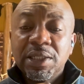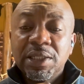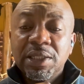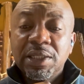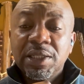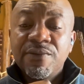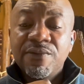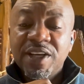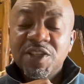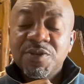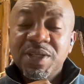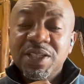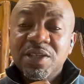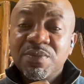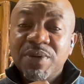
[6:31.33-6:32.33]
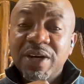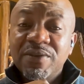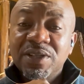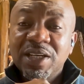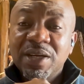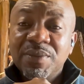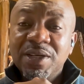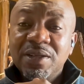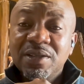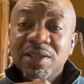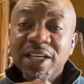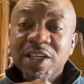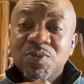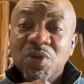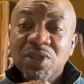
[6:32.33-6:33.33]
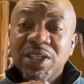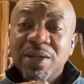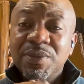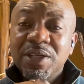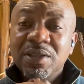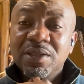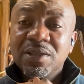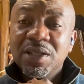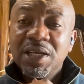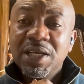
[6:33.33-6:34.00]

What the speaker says: investments in private terminals, export terminals,